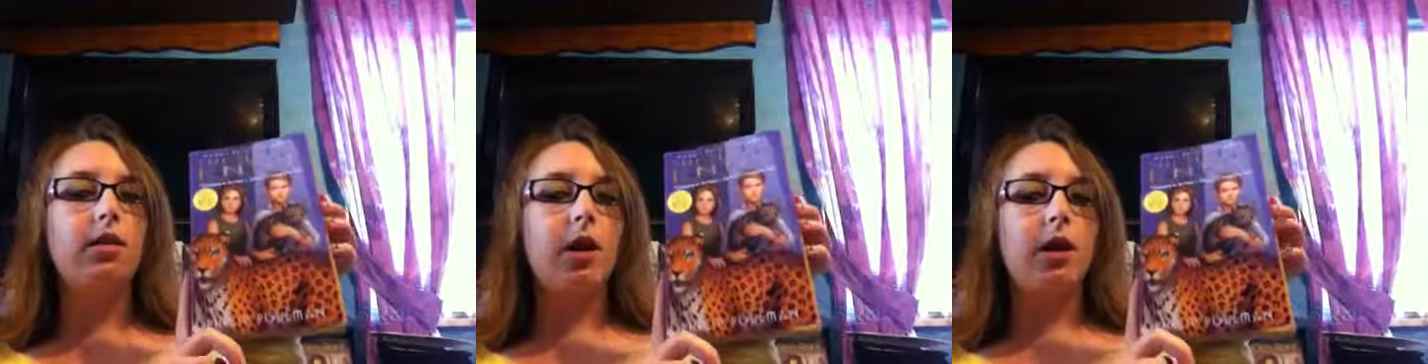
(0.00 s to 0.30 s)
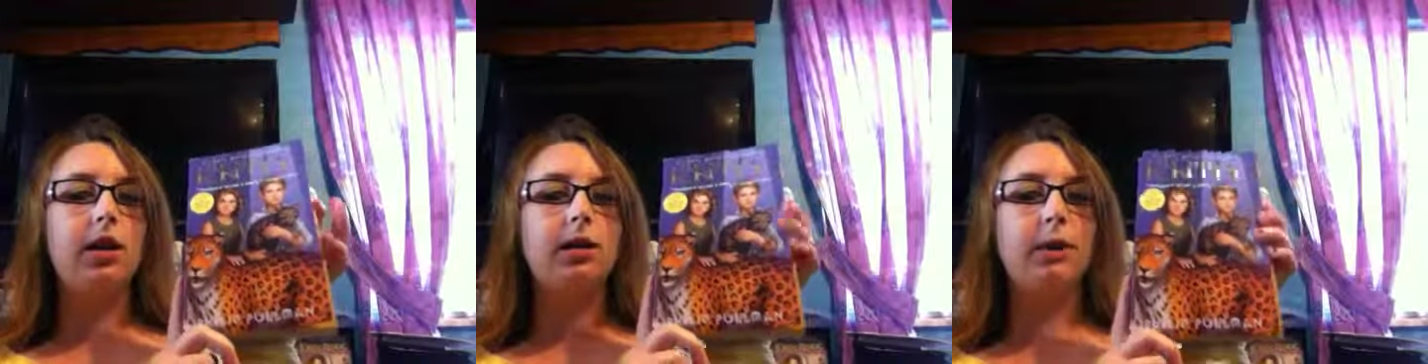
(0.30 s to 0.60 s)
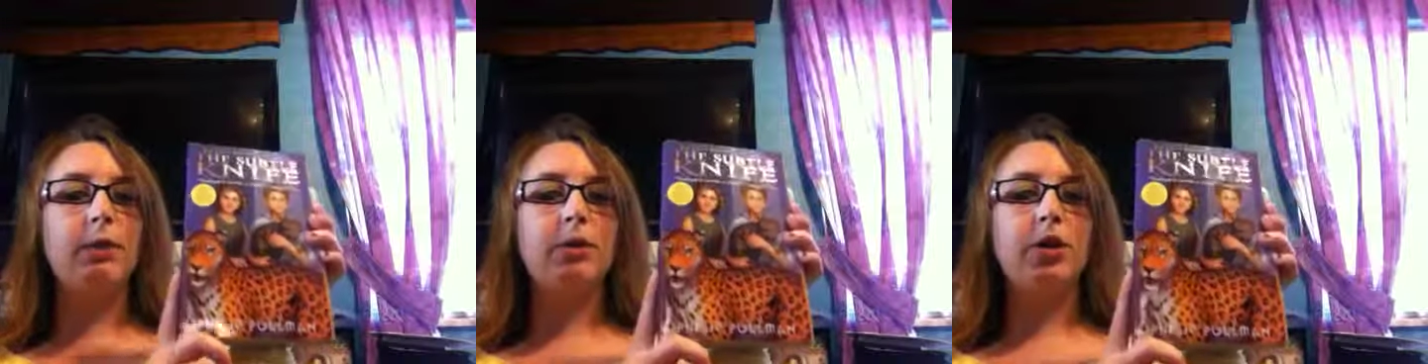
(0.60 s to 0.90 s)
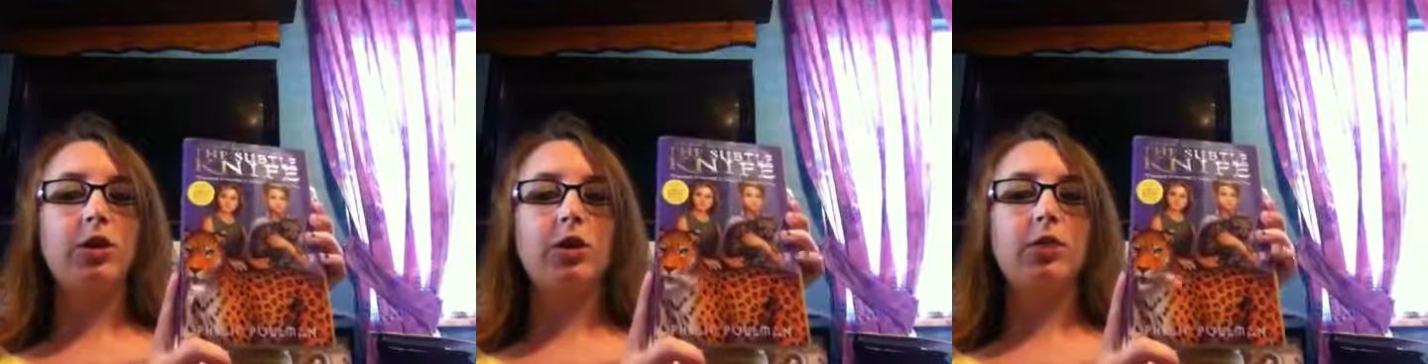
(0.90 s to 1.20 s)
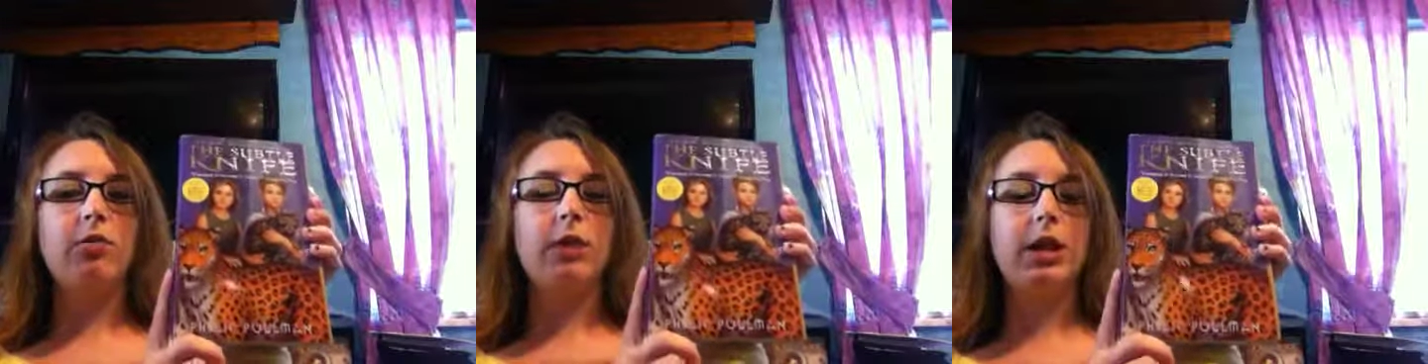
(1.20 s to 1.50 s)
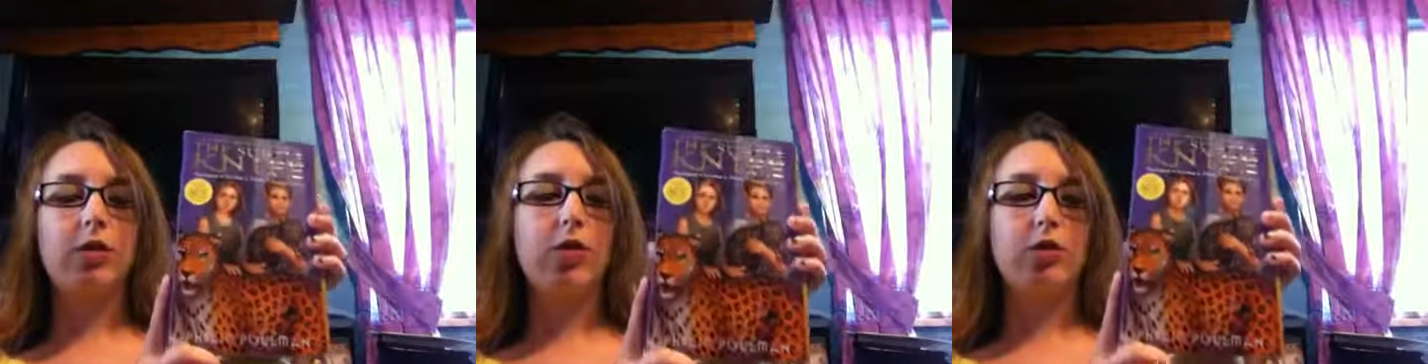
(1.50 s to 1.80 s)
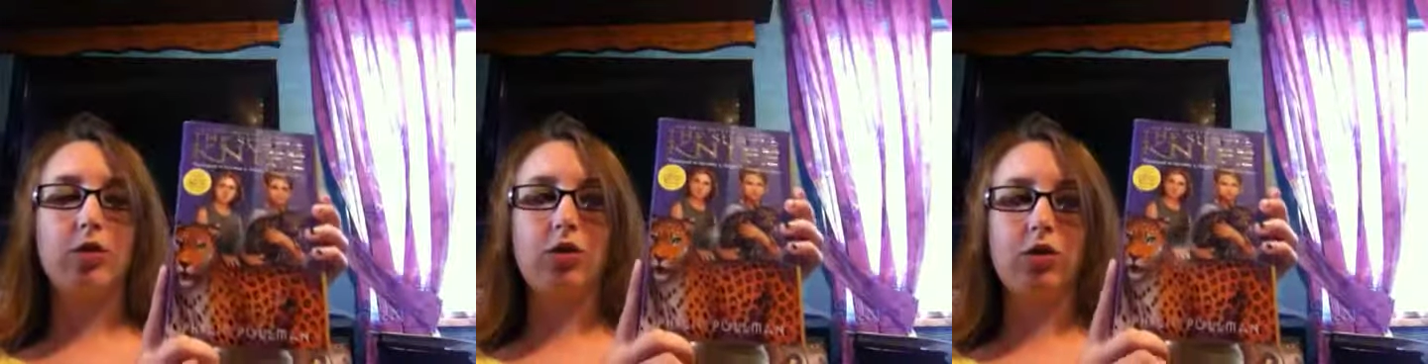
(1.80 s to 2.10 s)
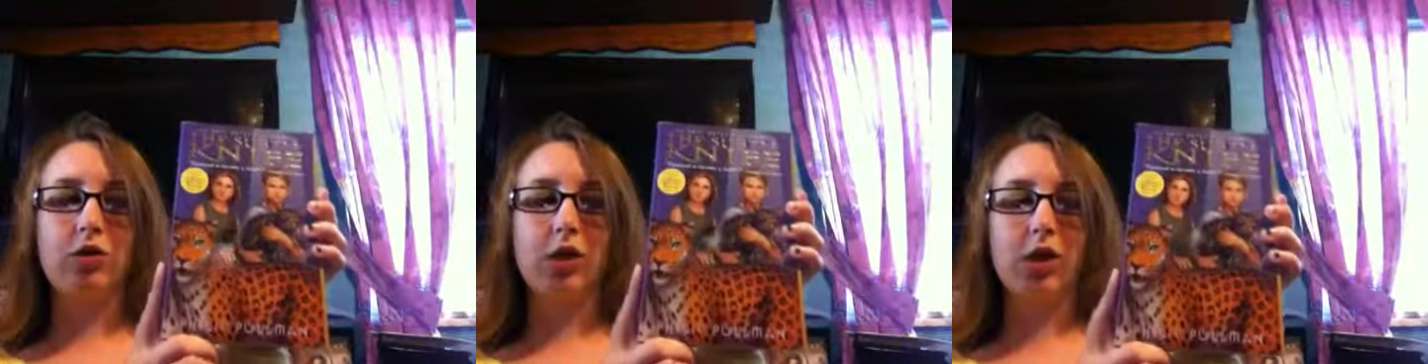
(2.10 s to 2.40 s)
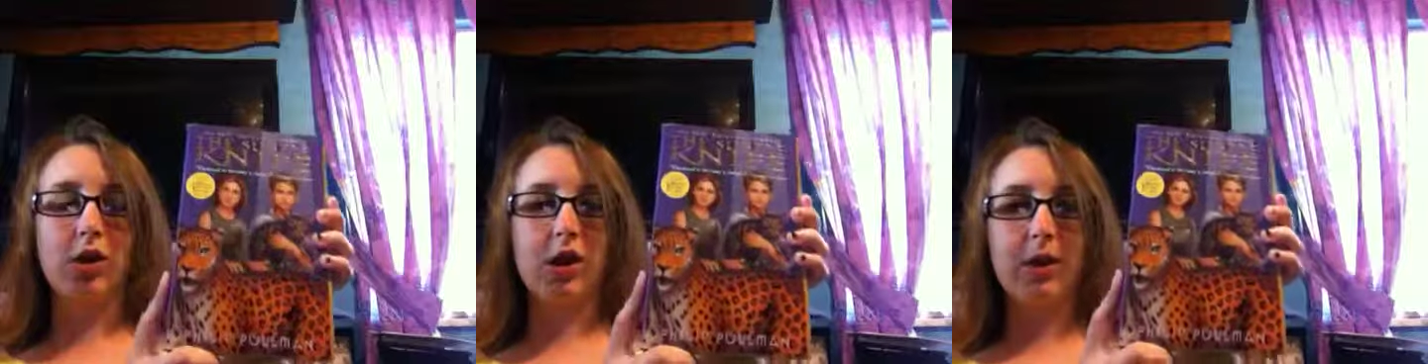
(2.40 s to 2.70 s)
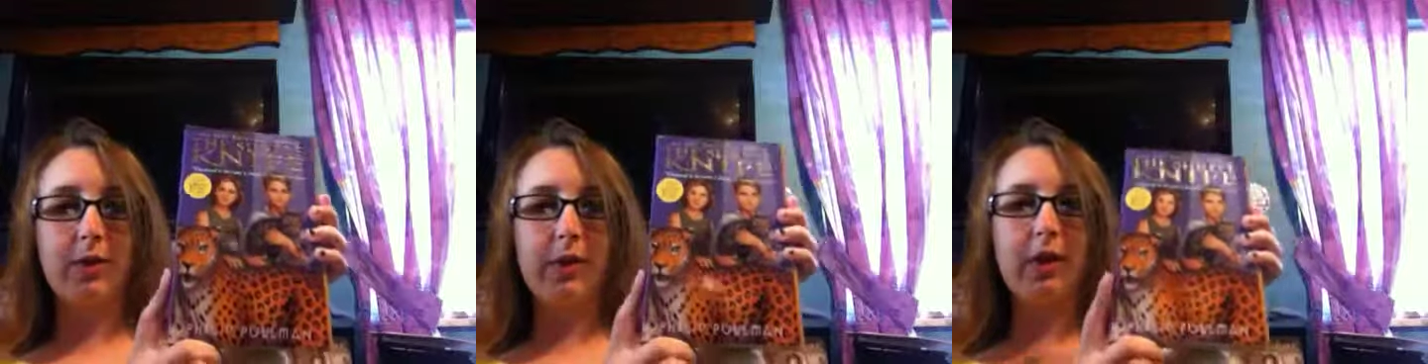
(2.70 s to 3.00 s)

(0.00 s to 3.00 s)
His Dark Materials trilogy.